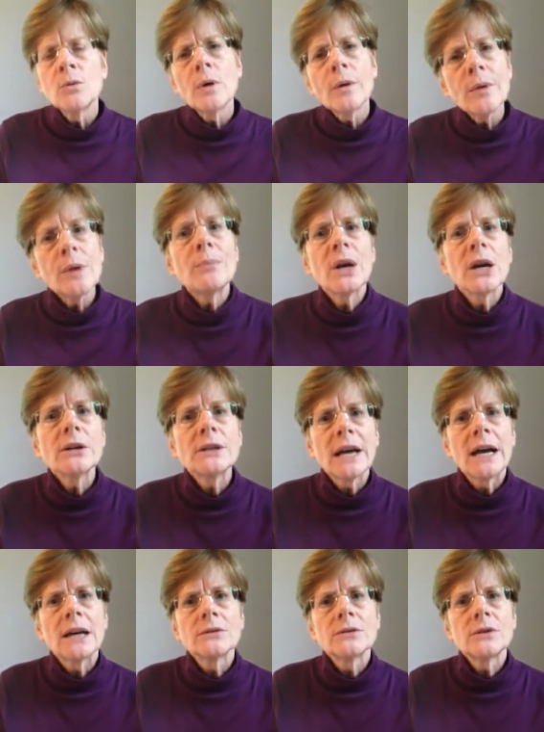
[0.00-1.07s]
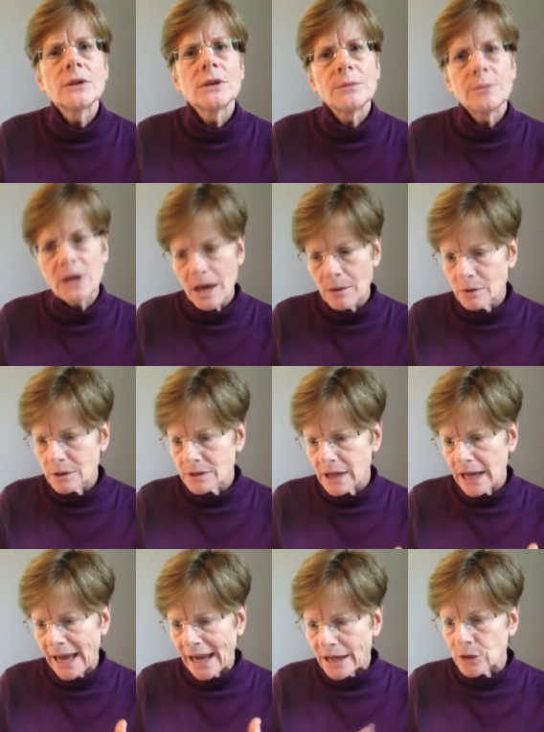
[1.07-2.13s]
When we pare down to be able
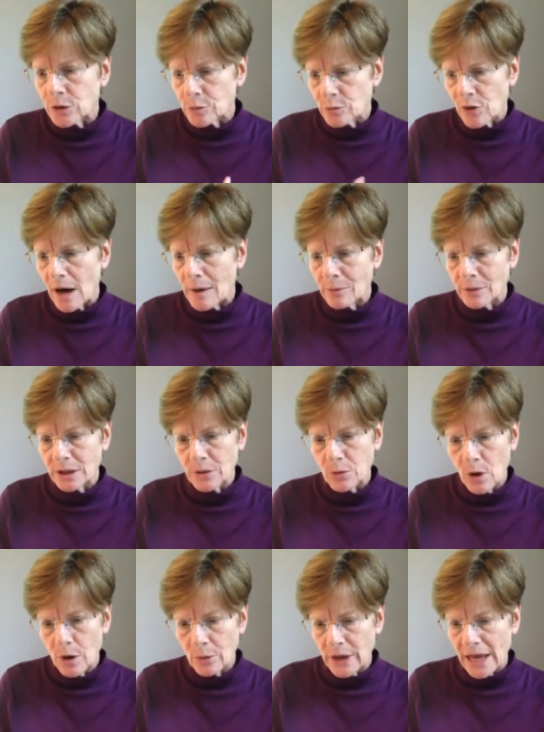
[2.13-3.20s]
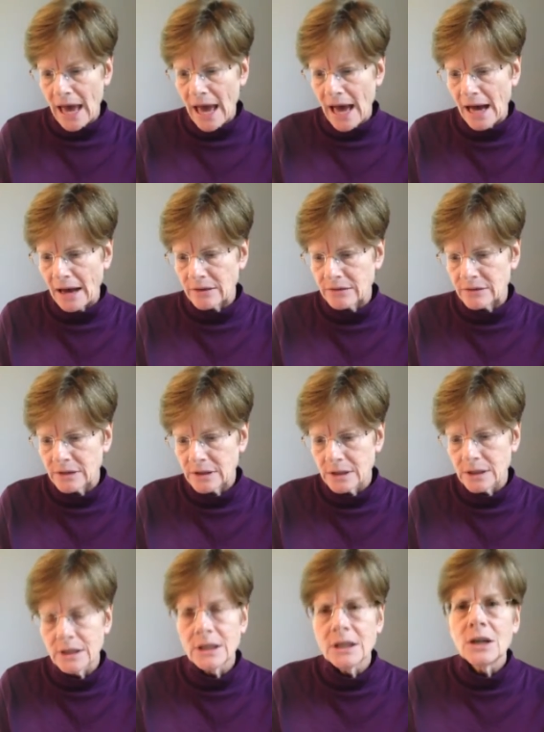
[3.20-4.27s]
to handle properly what we have,
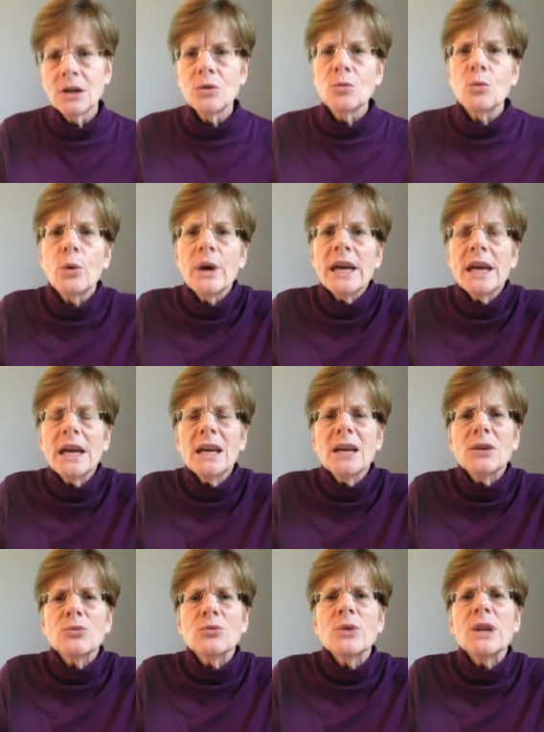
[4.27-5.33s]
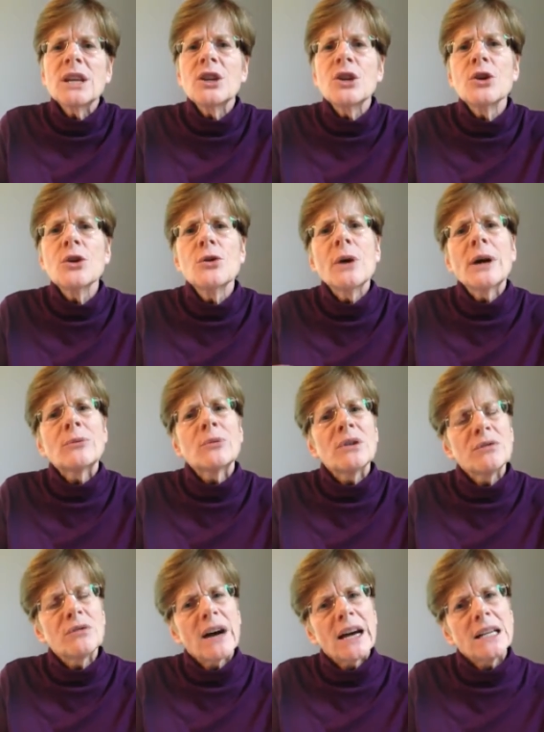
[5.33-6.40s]
we renew and
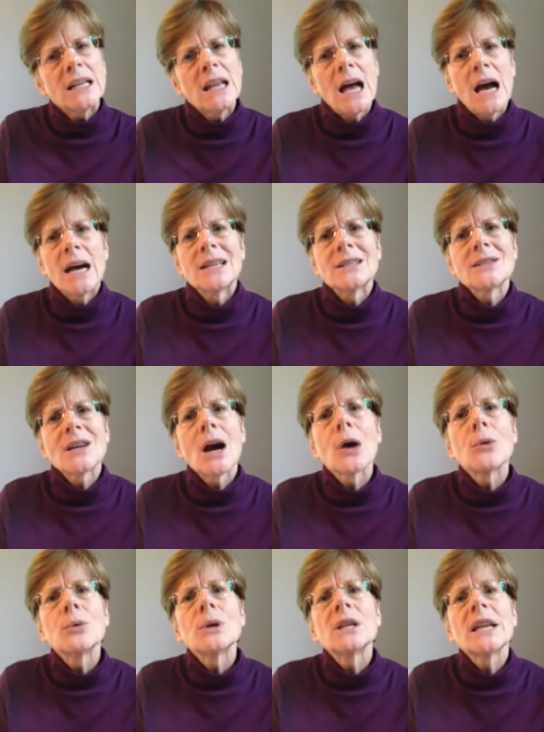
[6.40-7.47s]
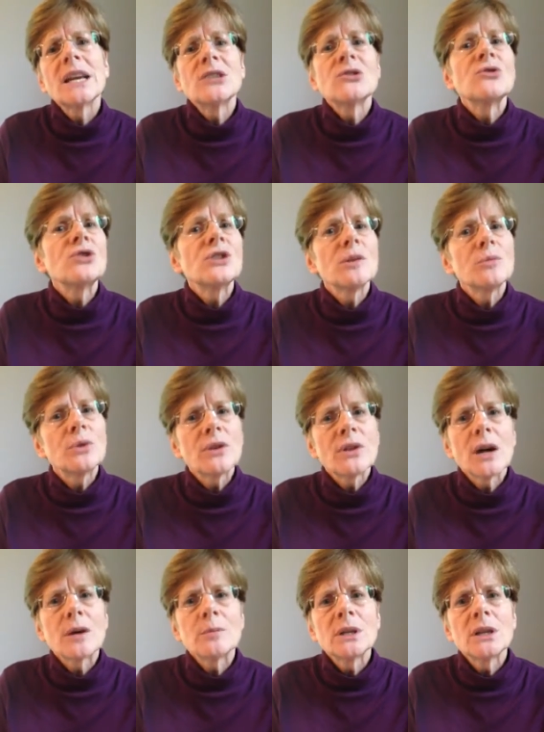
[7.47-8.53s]
revitalize our relationship with
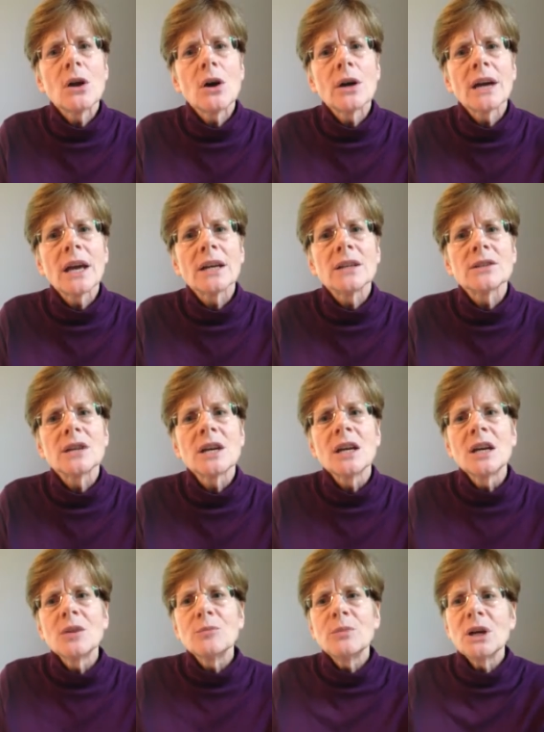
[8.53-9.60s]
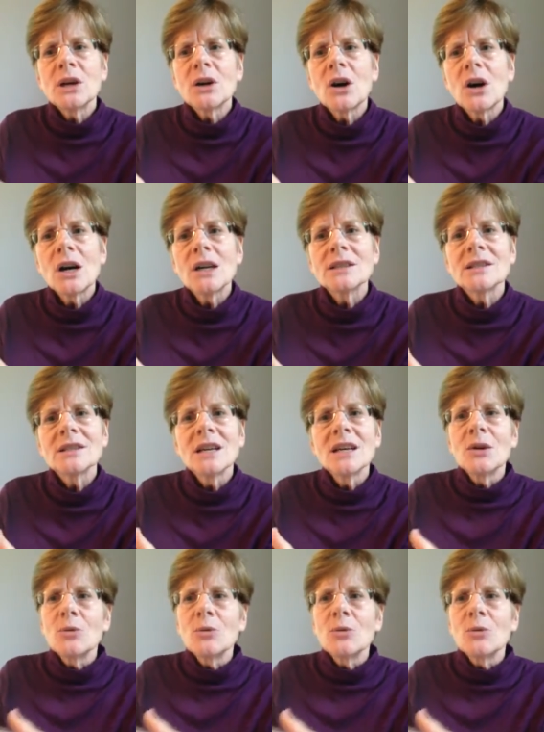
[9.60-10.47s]
our belongings because